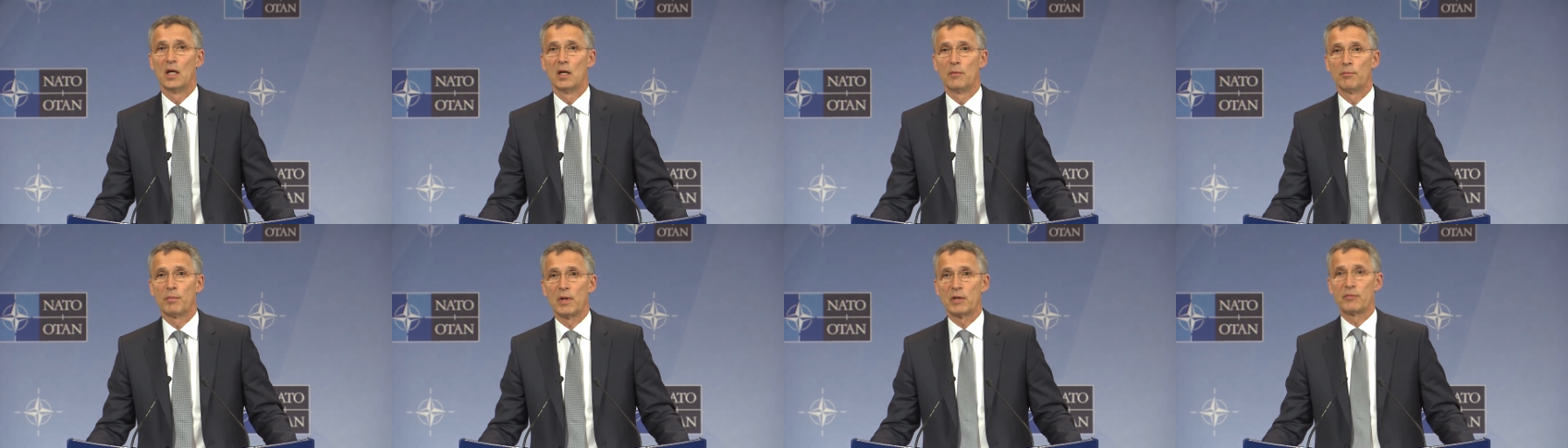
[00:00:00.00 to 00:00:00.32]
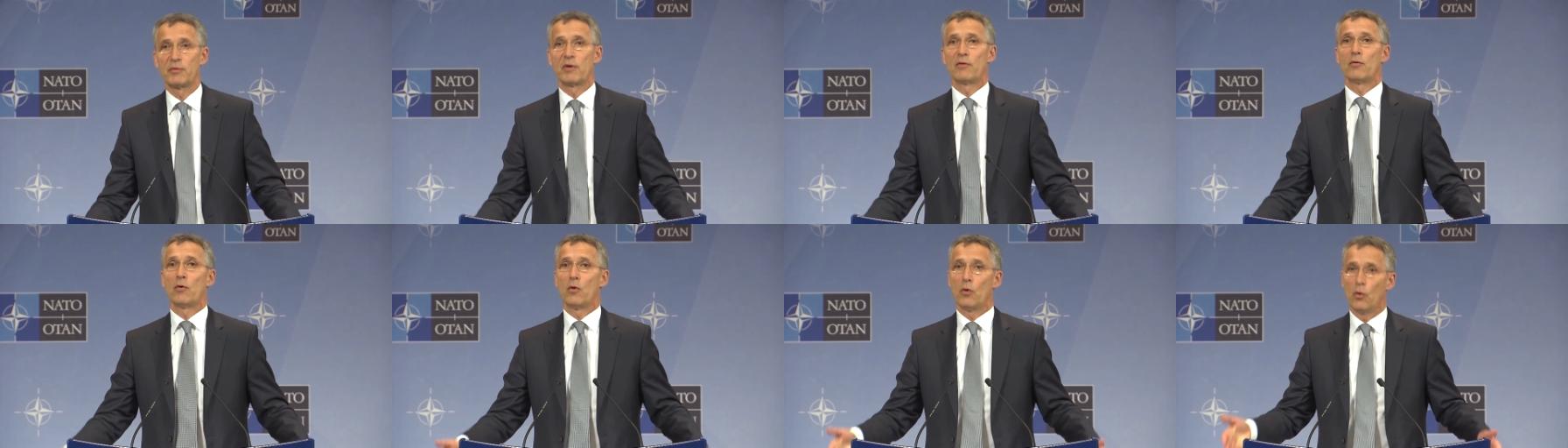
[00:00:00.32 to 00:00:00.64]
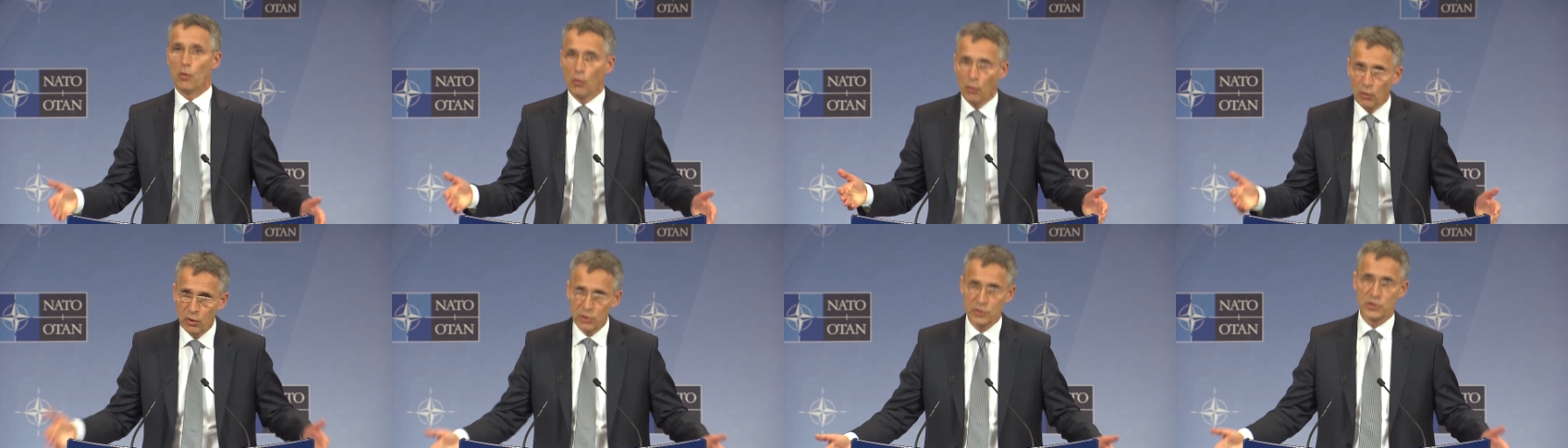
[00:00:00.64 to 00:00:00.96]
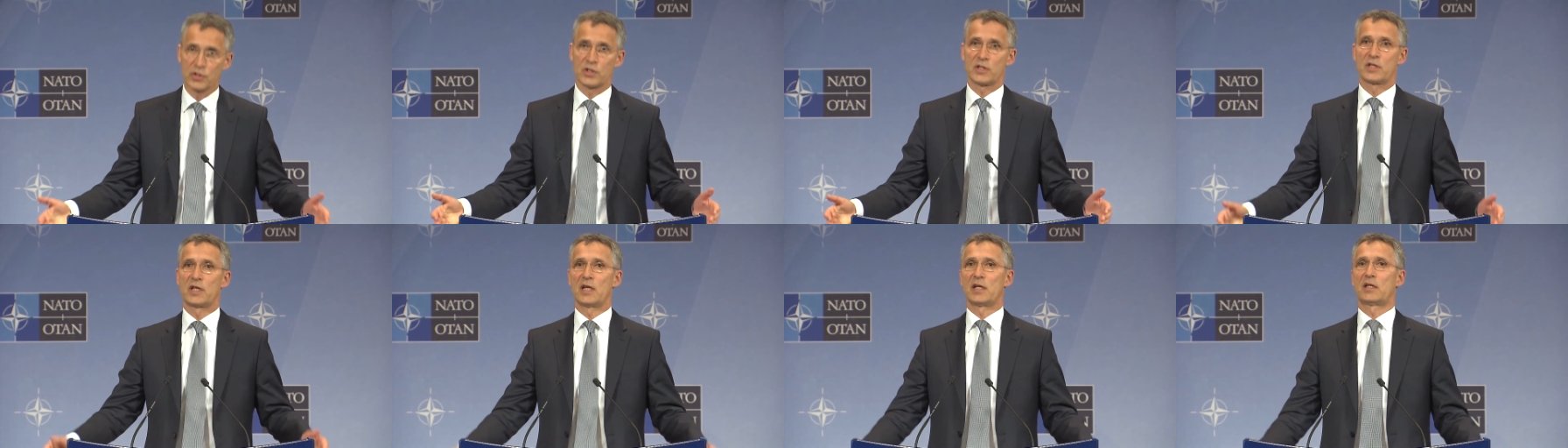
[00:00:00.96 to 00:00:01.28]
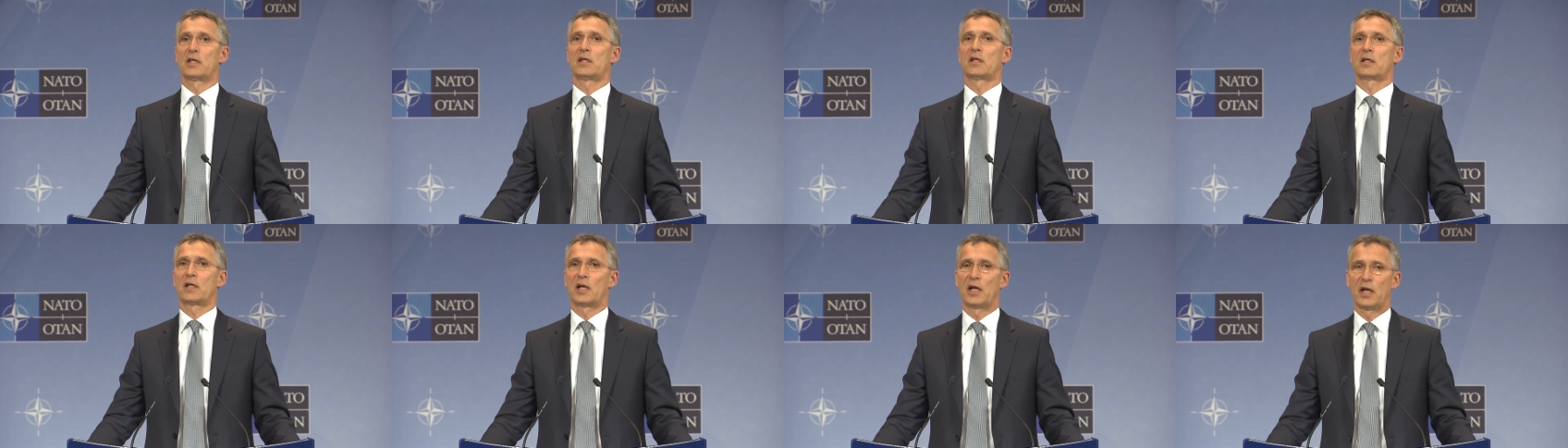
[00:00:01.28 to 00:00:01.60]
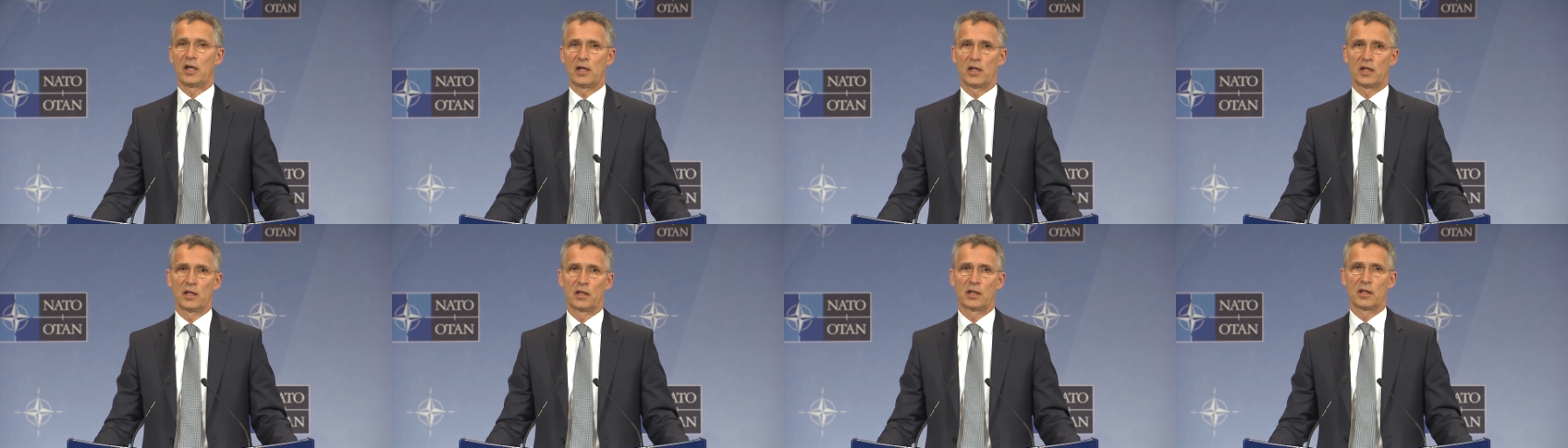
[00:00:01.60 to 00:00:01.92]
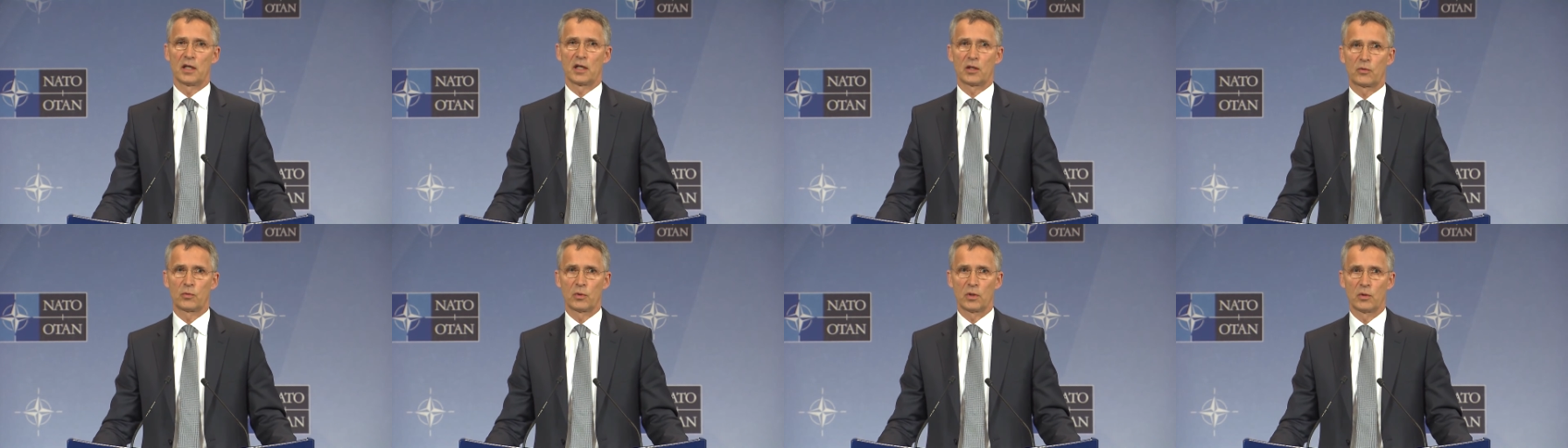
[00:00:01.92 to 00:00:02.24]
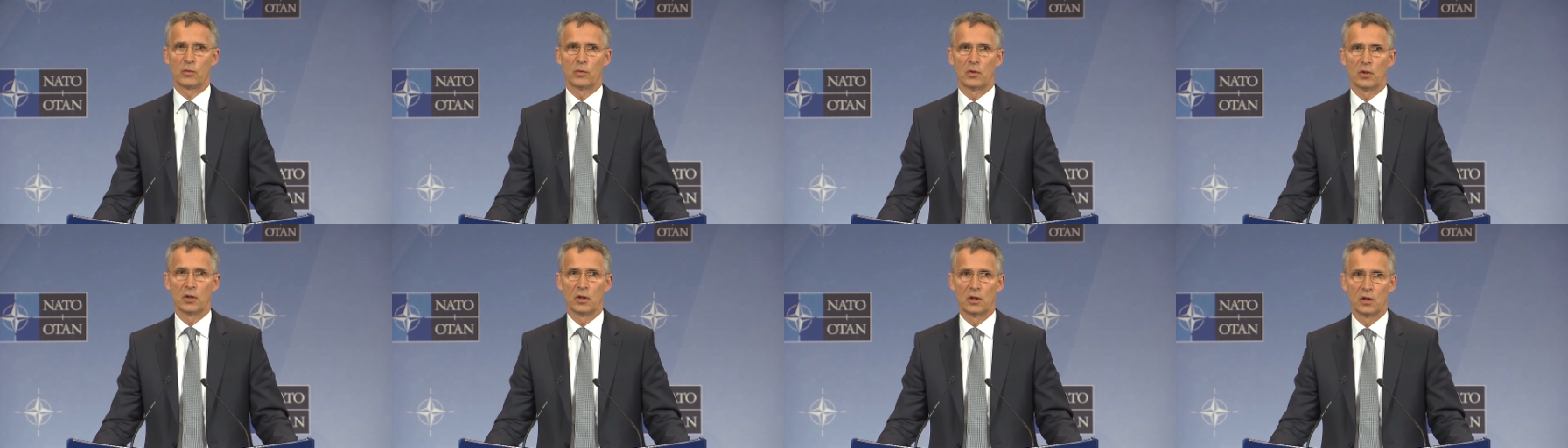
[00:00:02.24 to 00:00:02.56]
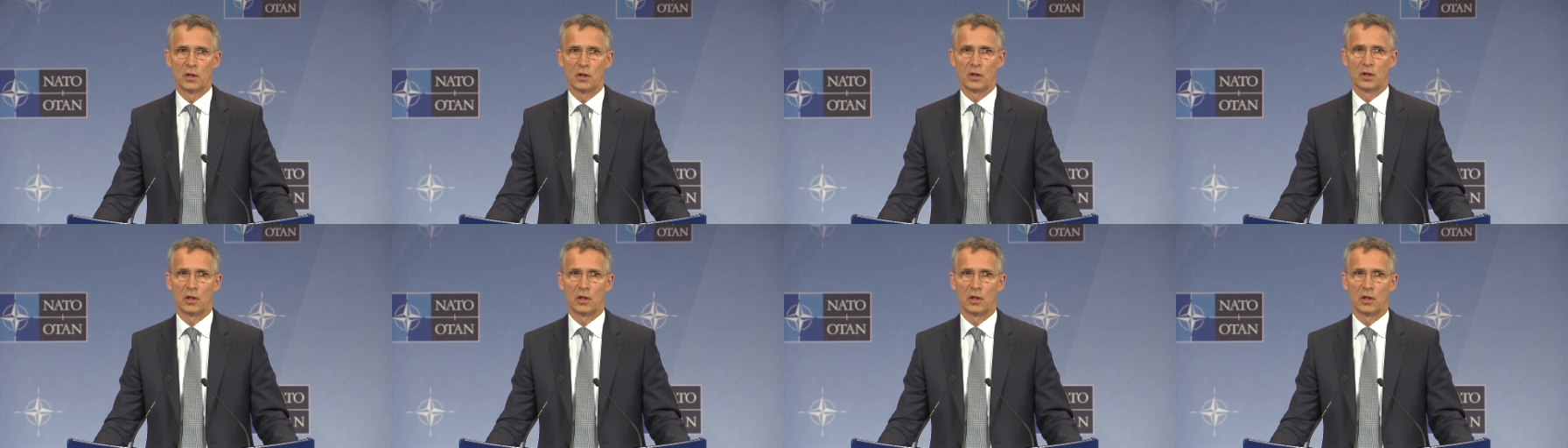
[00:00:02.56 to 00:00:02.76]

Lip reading: But we have also stated clearly that we will